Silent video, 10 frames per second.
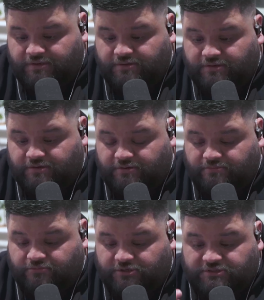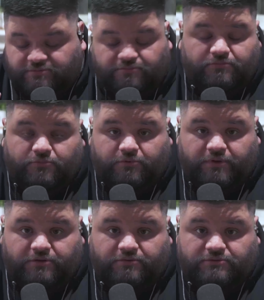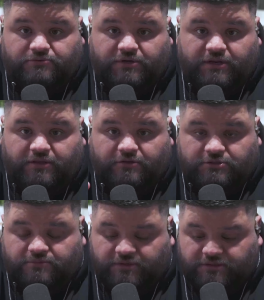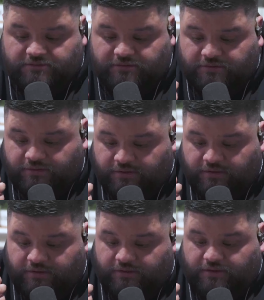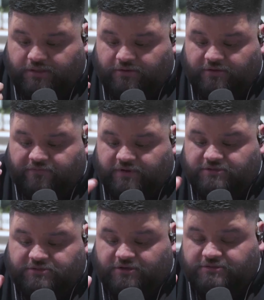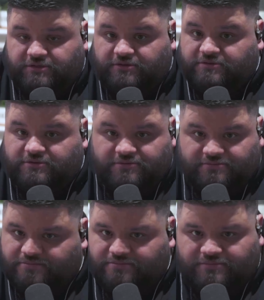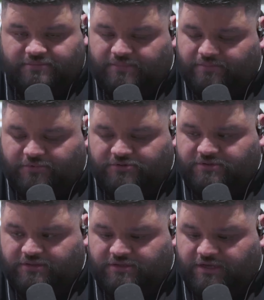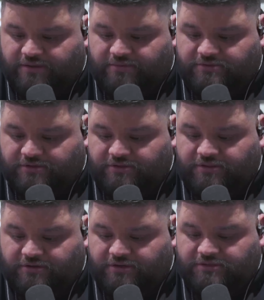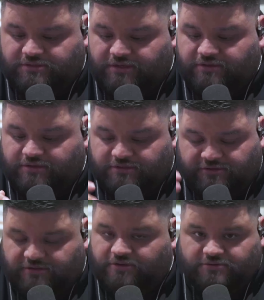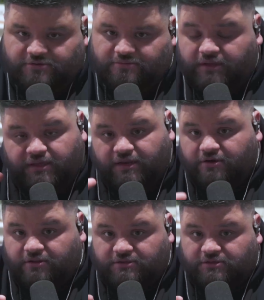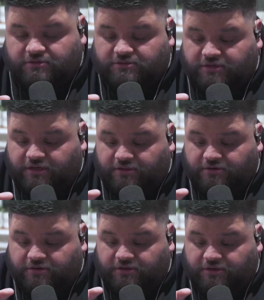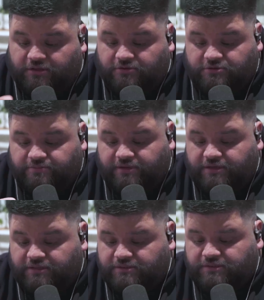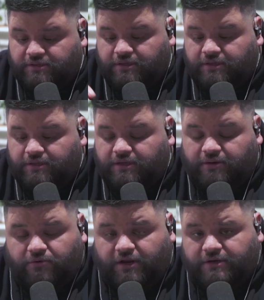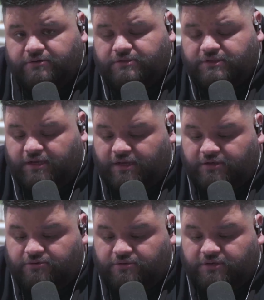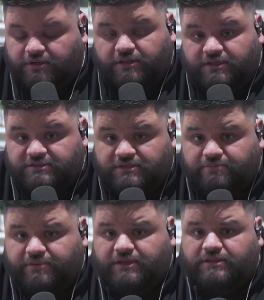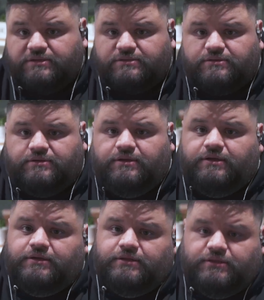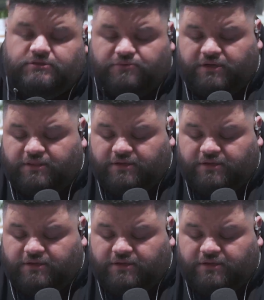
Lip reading: what we do is create a YouTube list, and you can find songs in YouTube. Most of the time, the song that you're gonna sing, it's in YouTube. Getting all the songs together in a YouTube playlist. And what I do is I do an unlisted playlist. This way,